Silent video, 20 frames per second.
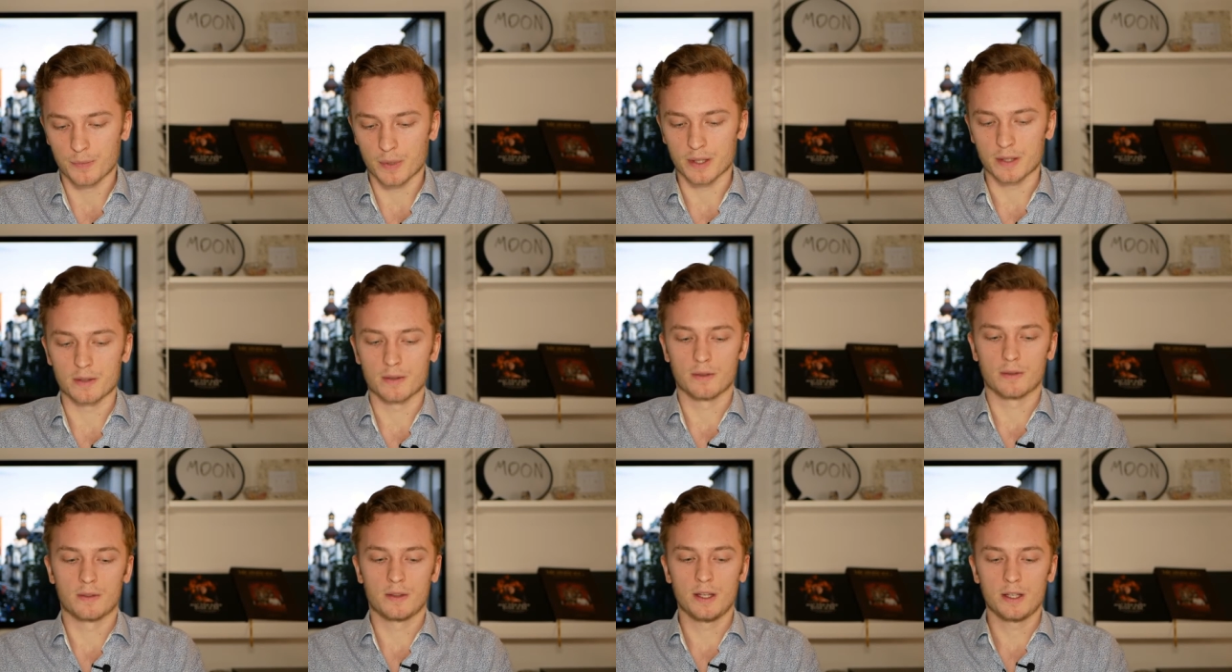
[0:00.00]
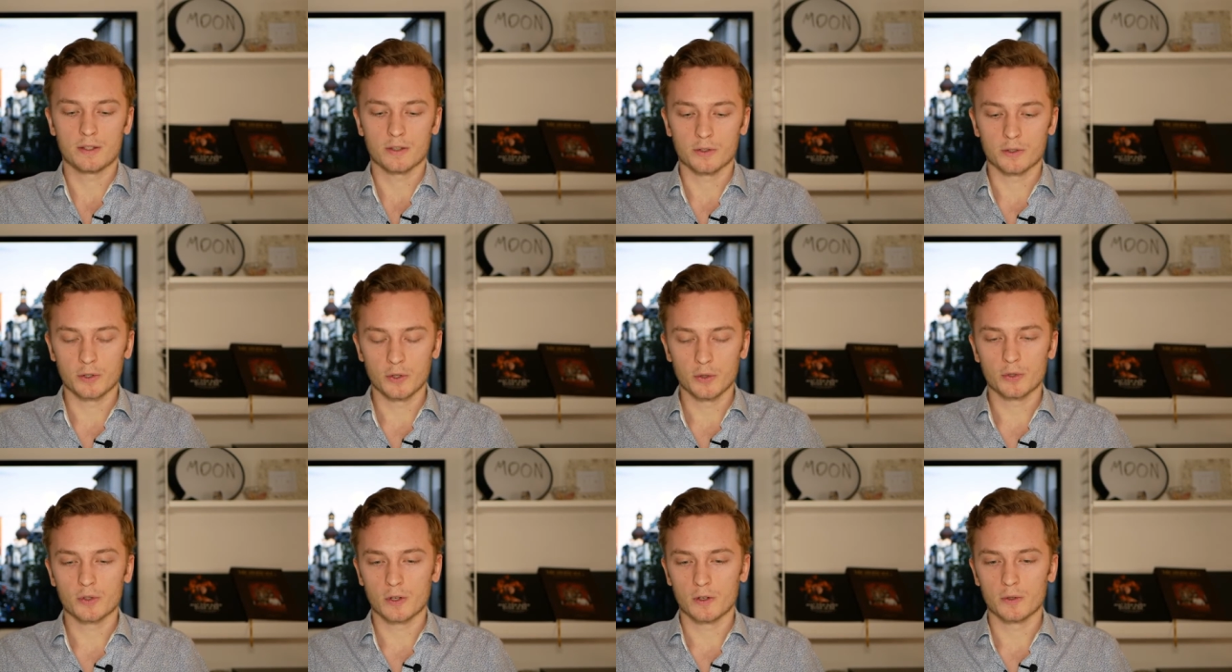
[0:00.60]
But these are
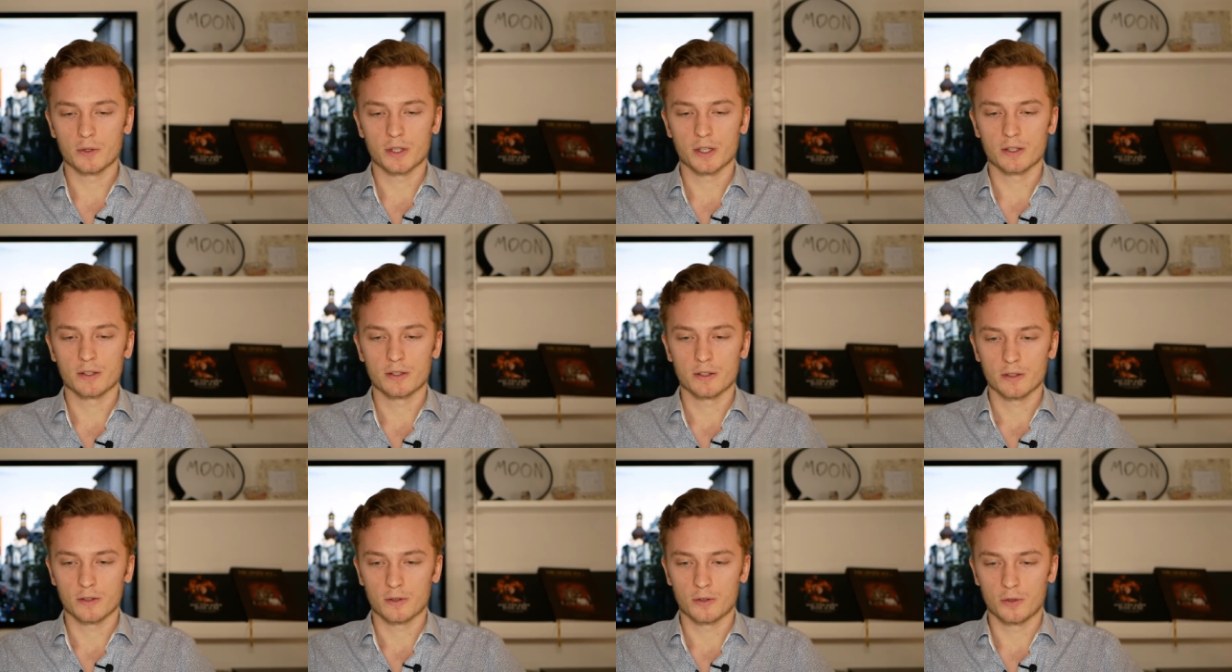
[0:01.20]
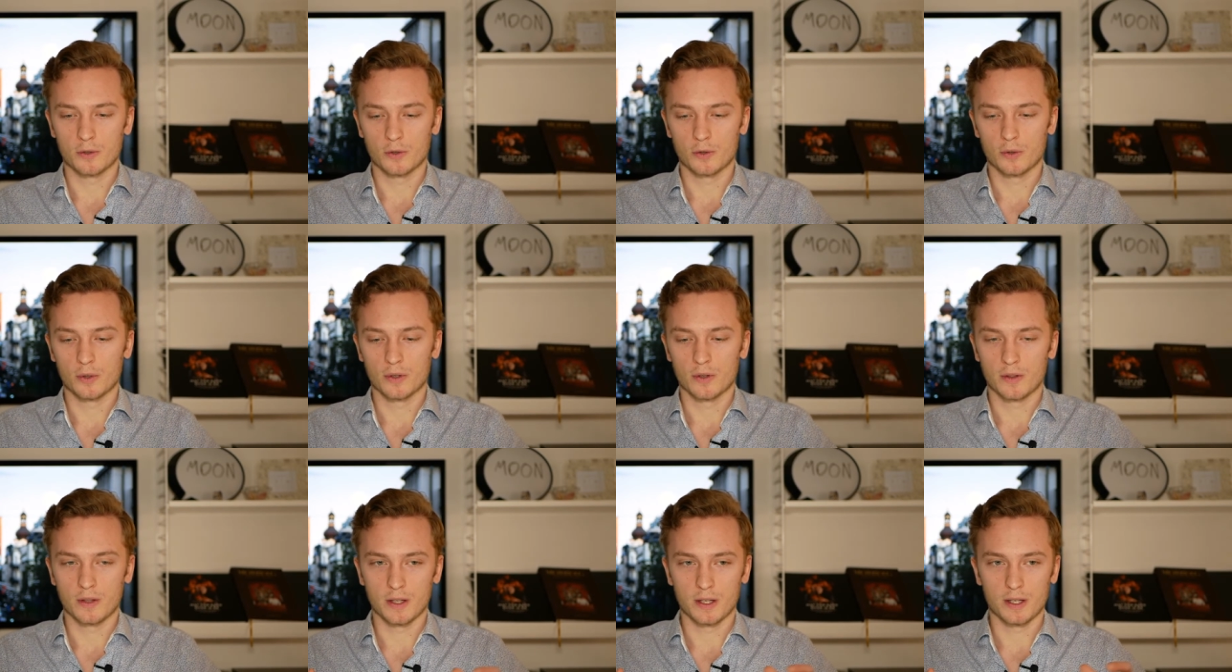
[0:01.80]
two solutions
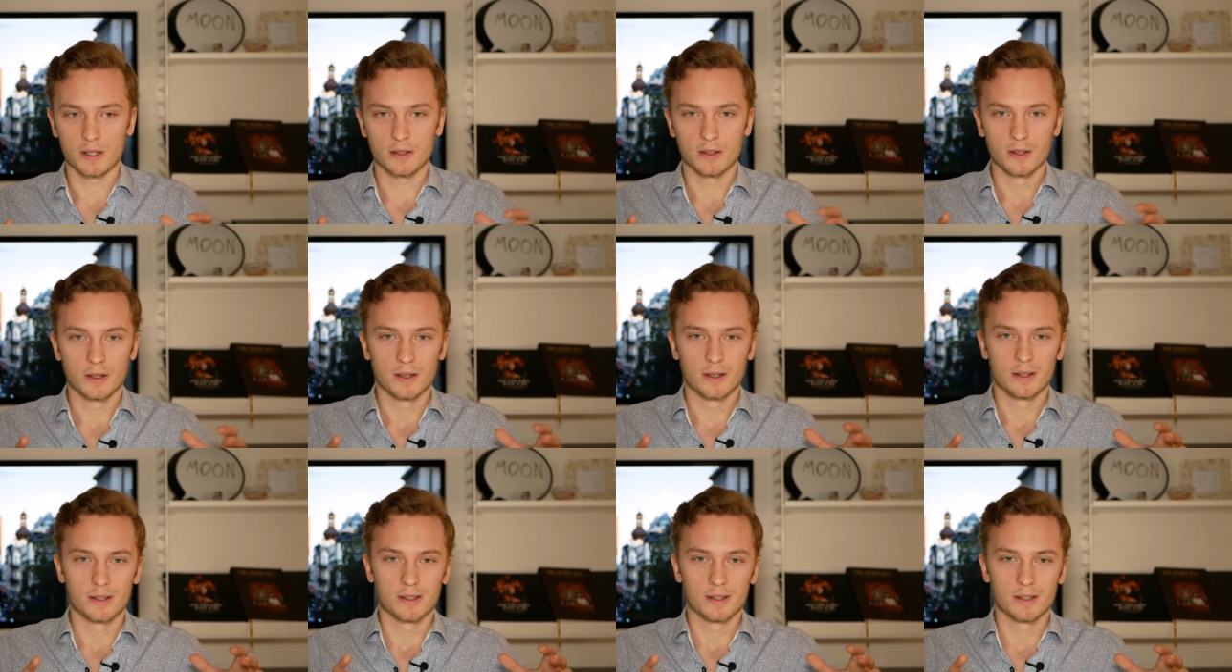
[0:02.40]
to the